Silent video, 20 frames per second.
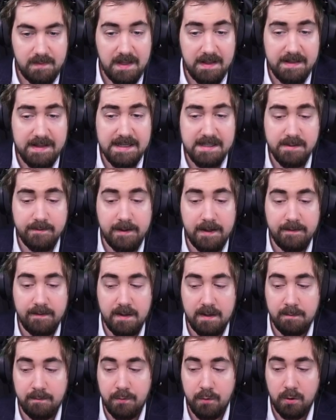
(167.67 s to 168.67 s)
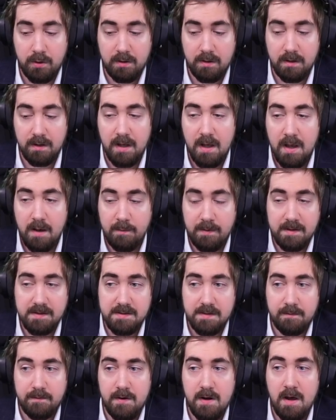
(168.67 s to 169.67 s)
That's very important because
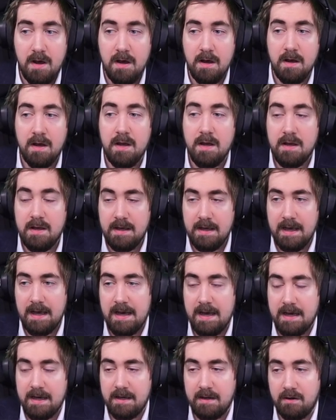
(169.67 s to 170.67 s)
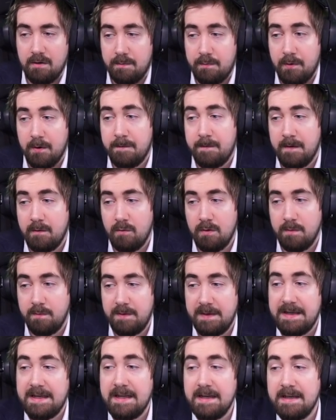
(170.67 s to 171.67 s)
if not, your profile will
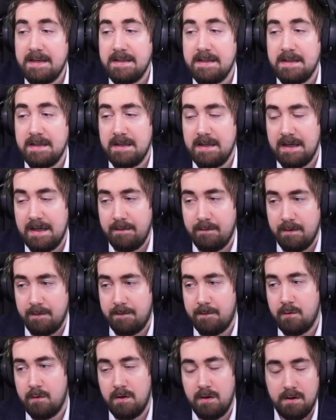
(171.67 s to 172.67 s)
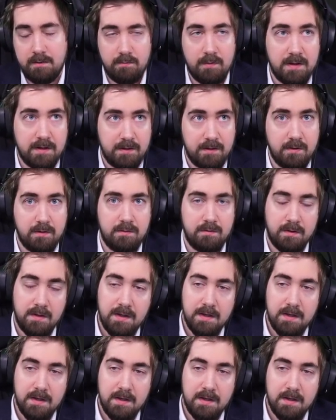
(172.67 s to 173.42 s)
be hidden even for, well, you know,